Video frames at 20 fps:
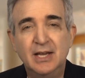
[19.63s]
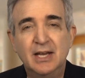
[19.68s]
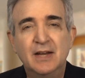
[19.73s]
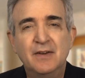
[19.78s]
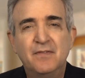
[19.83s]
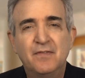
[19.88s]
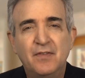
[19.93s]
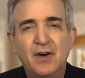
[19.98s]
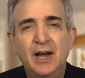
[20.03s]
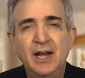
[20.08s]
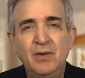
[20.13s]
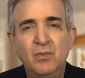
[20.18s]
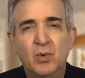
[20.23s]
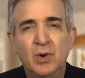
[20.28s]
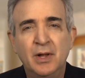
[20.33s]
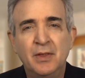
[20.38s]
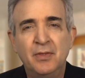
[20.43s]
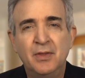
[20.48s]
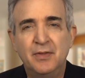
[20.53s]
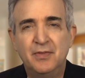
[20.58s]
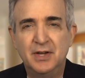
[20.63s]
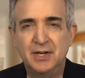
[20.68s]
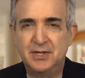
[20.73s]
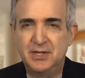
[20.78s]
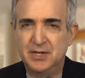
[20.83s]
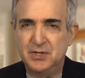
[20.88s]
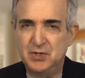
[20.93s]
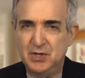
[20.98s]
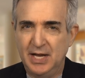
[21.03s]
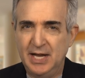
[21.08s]
And find one that
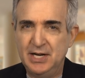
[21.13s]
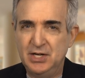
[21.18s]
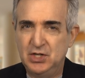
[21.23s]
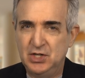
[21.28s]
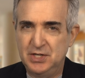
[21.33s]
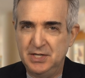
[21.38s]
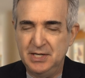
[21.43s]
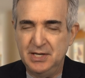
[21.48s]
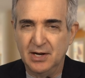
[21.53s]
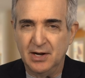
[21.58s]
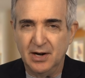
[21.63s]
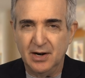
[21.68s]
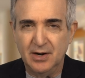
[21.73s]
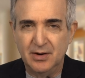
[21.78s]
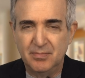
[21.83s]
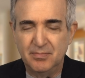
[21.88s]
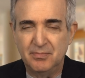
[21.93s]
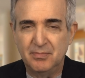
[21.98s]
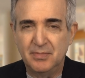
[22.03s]
does HDR.